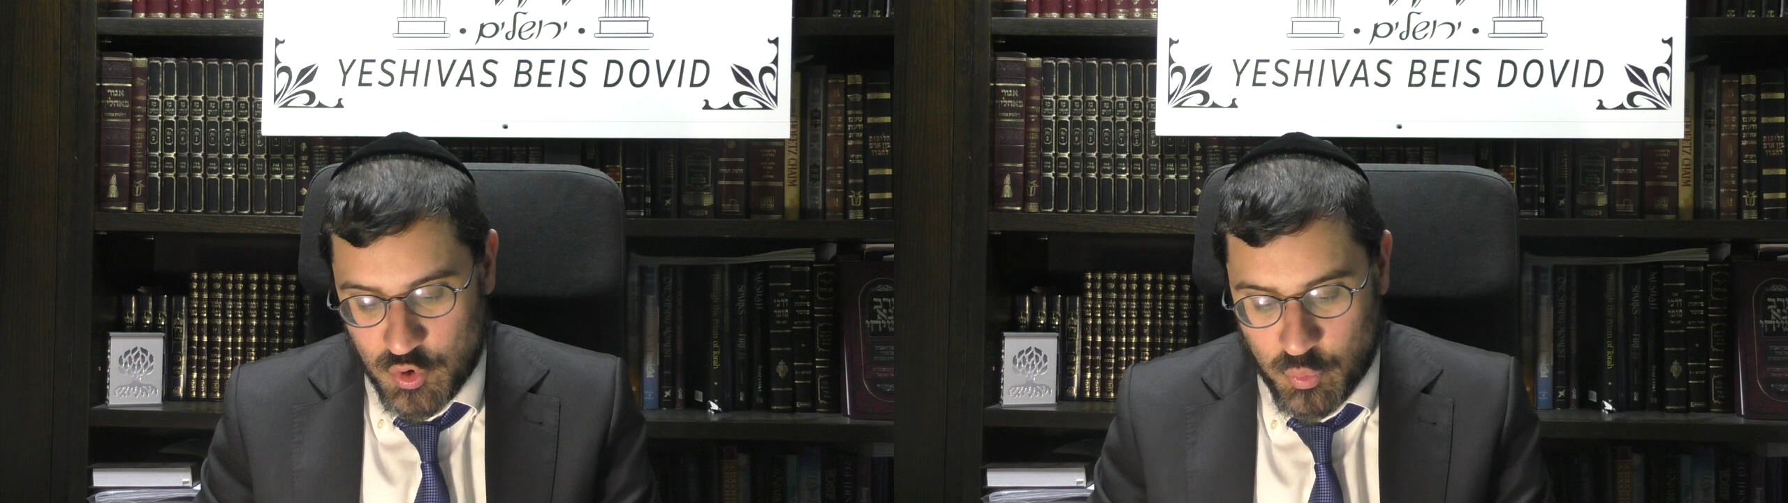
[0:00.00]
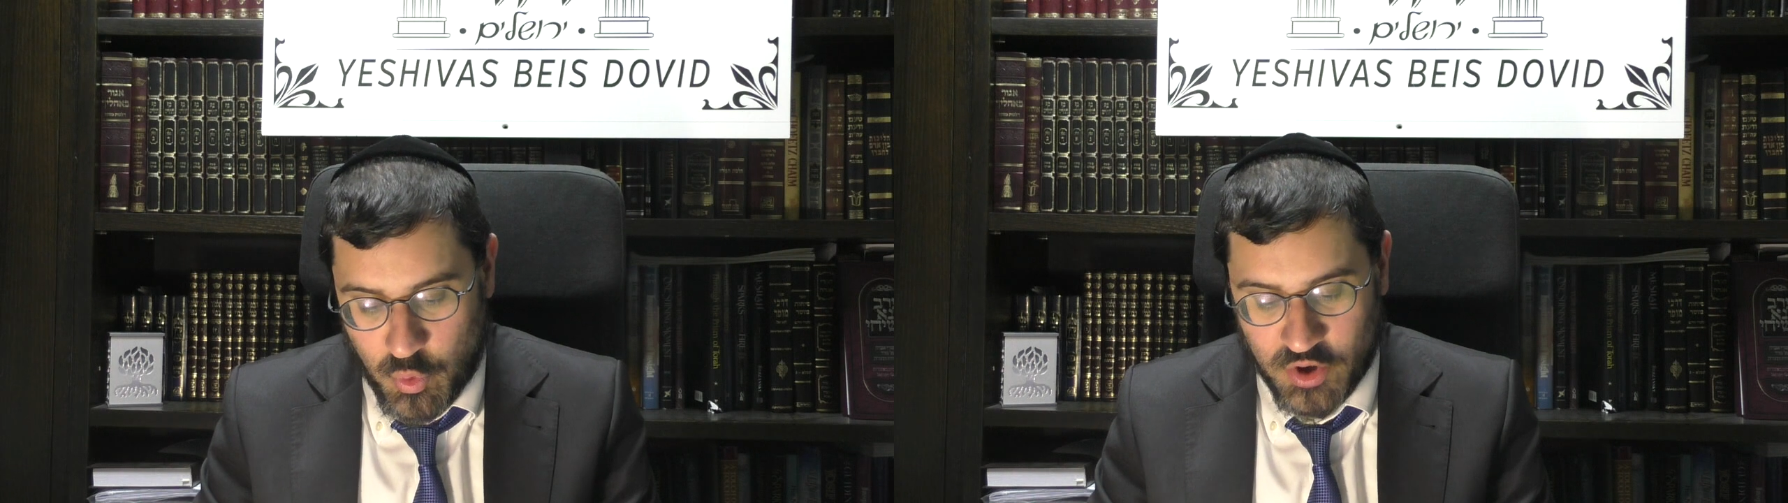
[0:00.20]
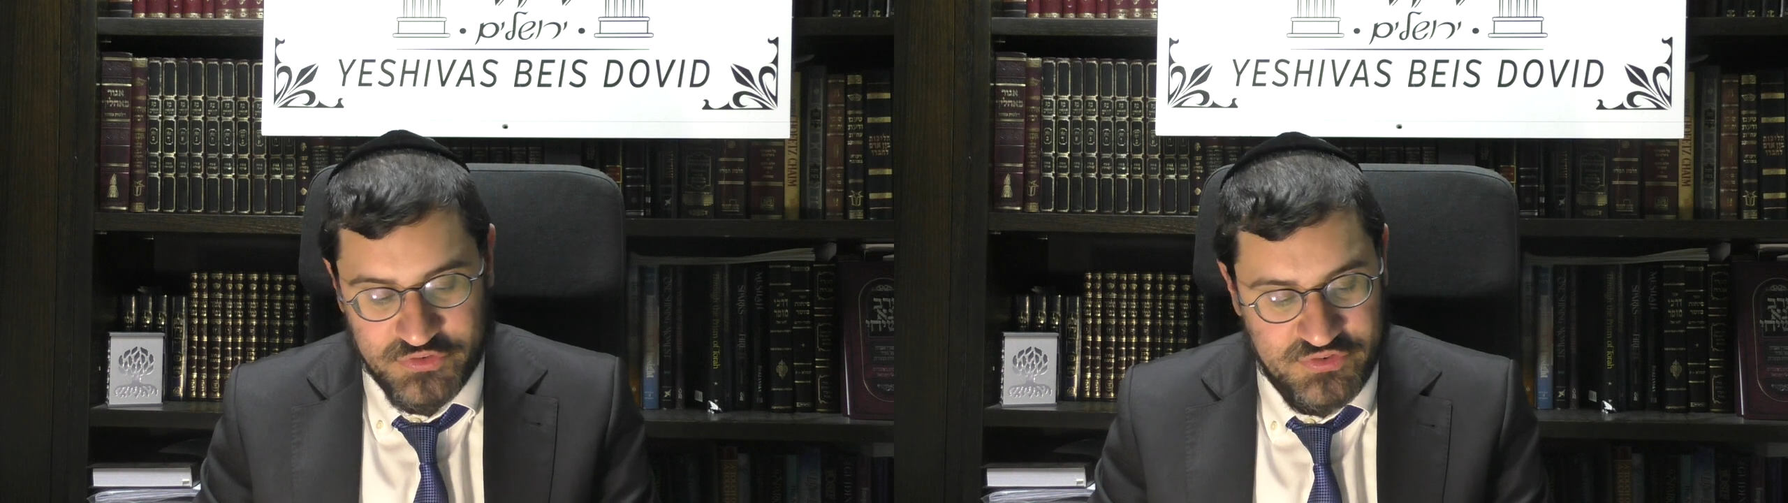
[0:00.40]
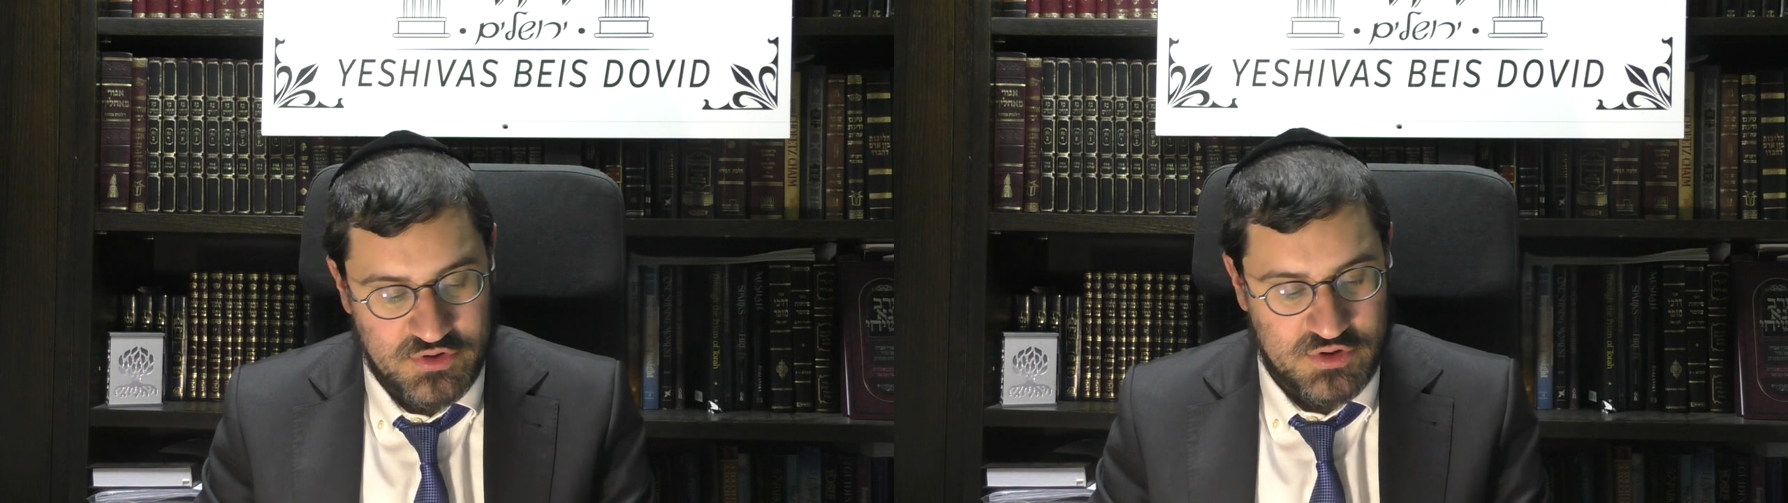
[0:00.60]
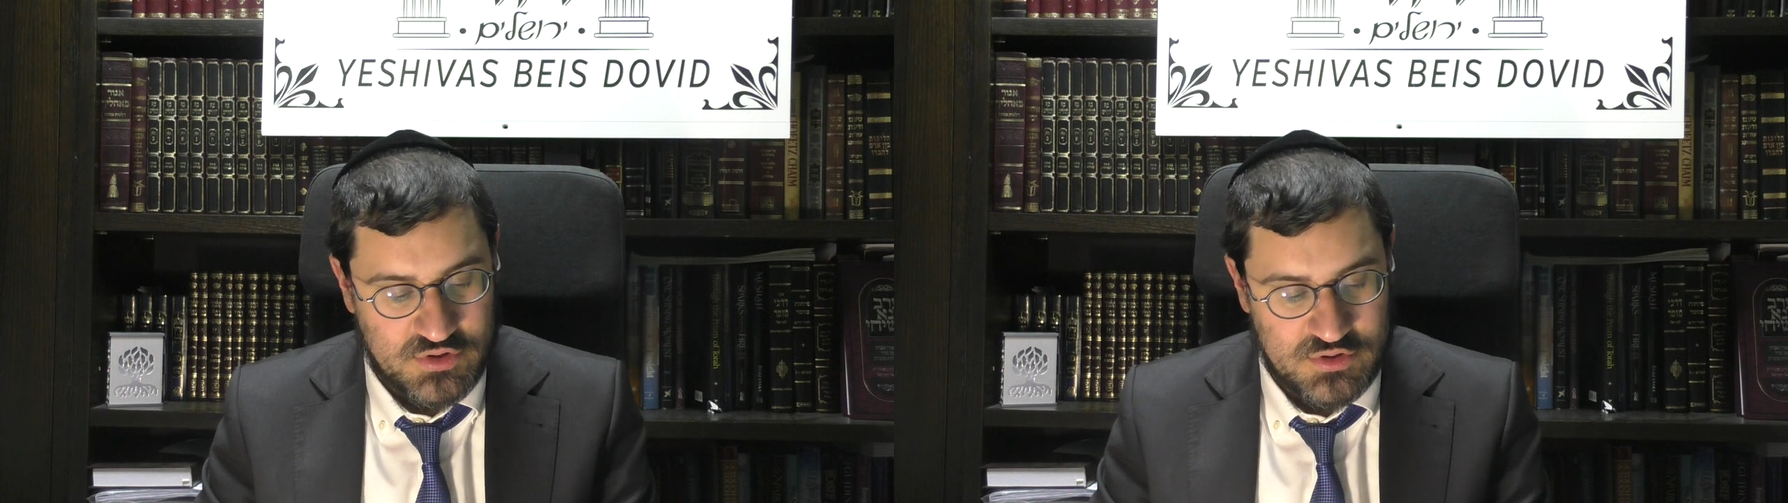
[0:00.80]
what
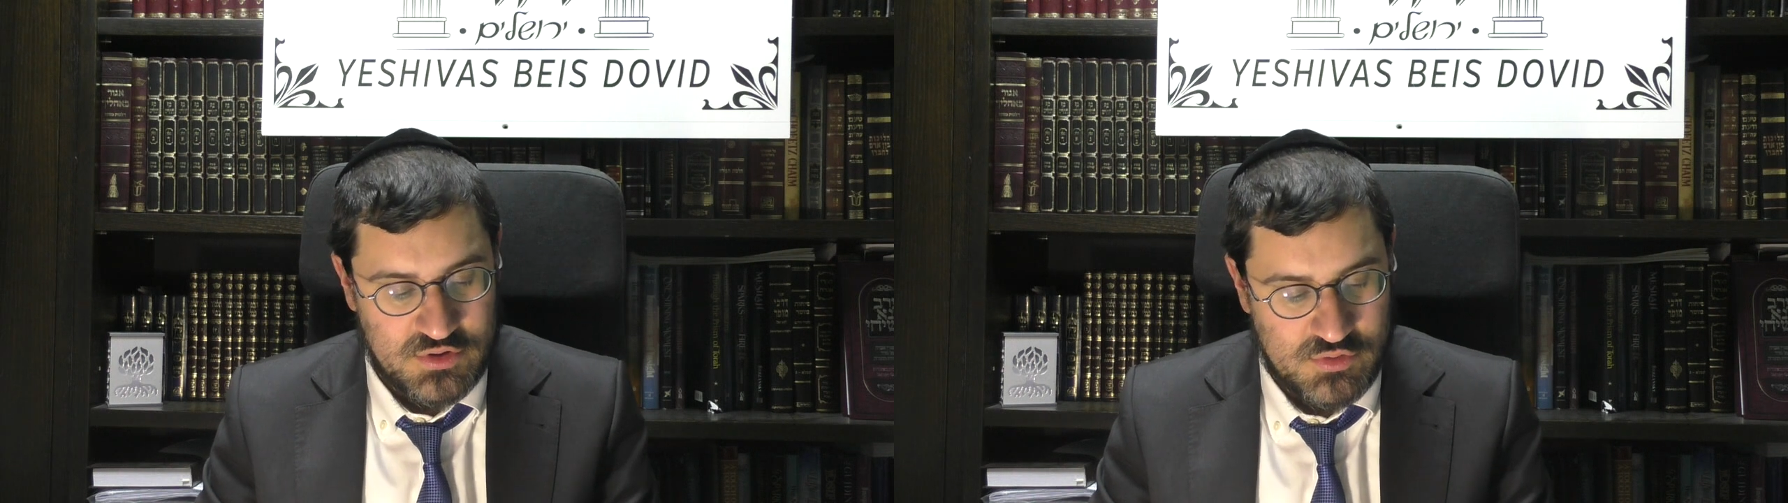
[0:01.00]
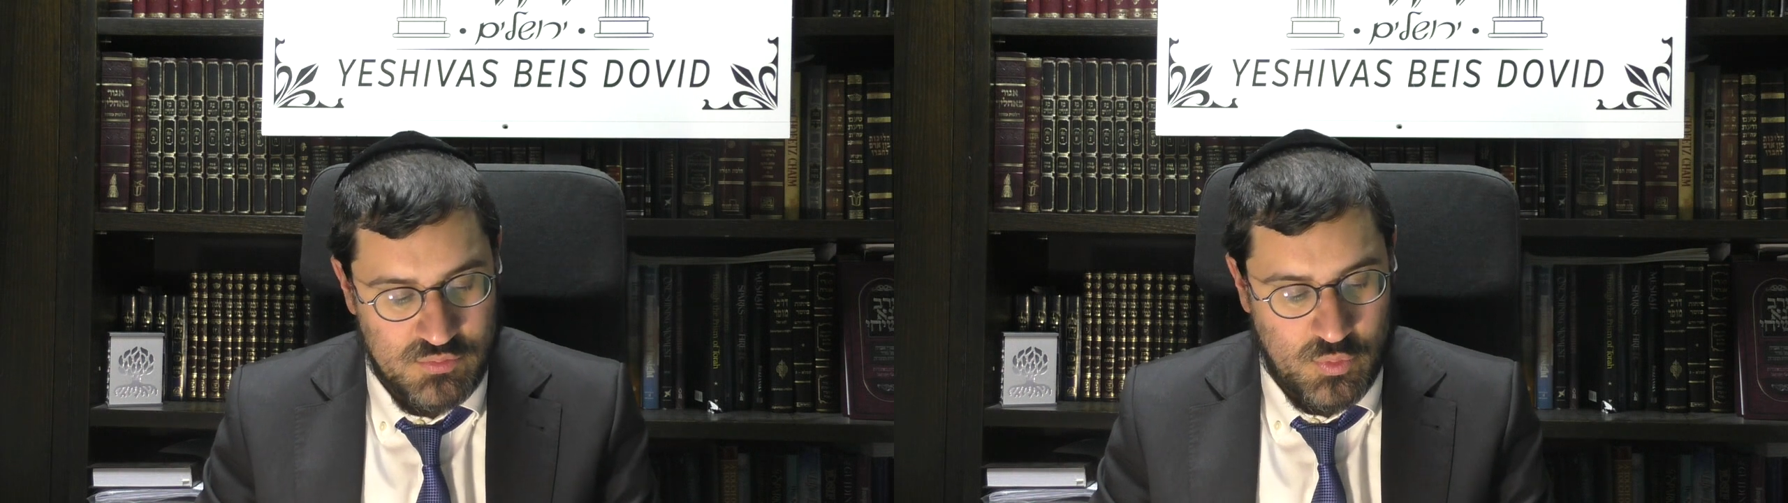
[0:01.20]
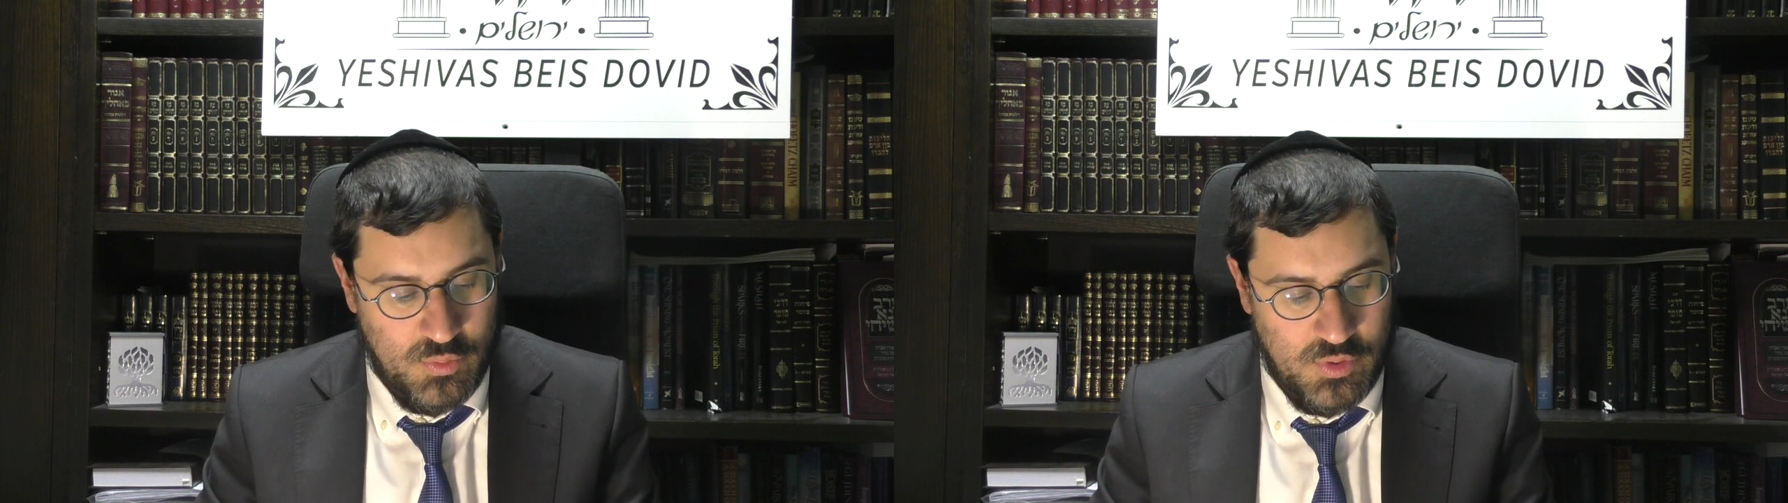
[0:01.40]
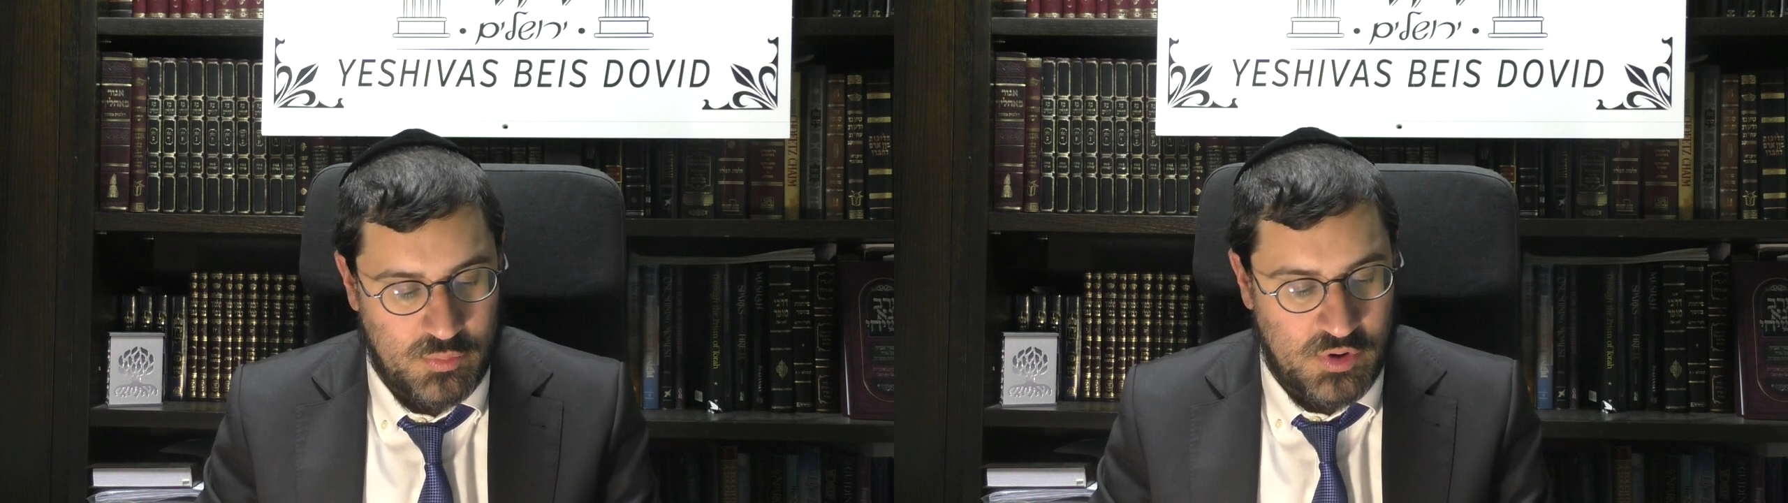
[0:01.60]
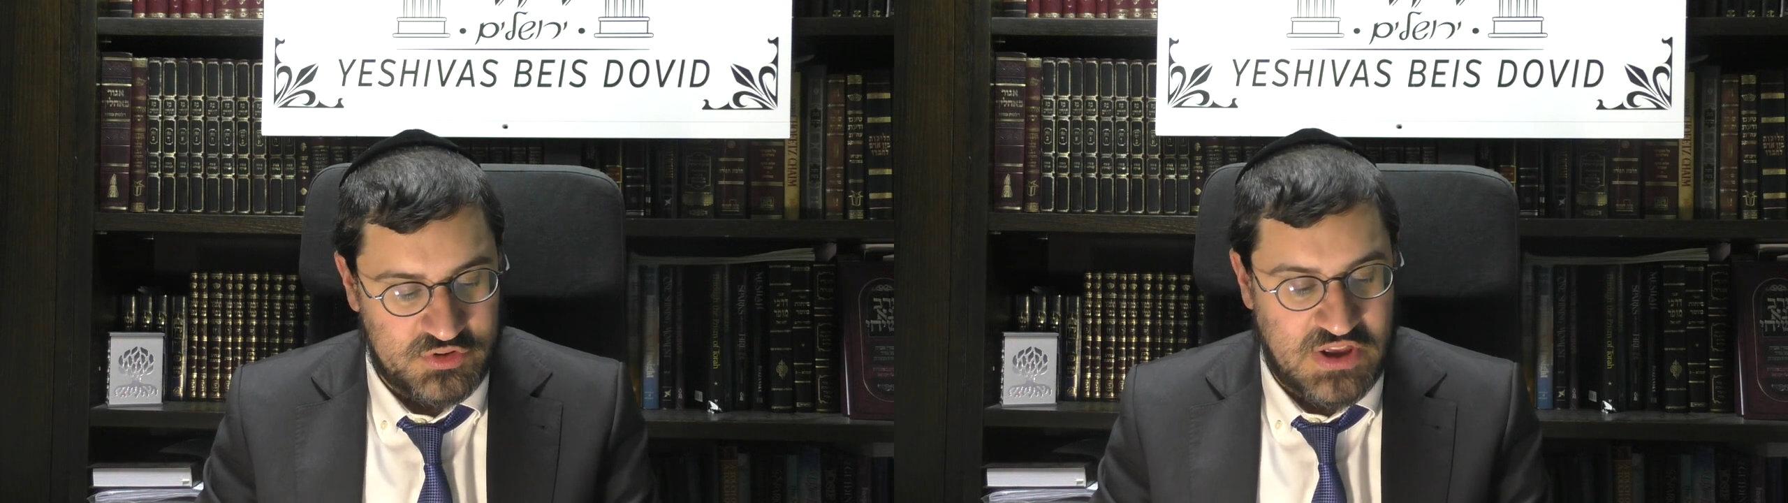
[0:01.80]
what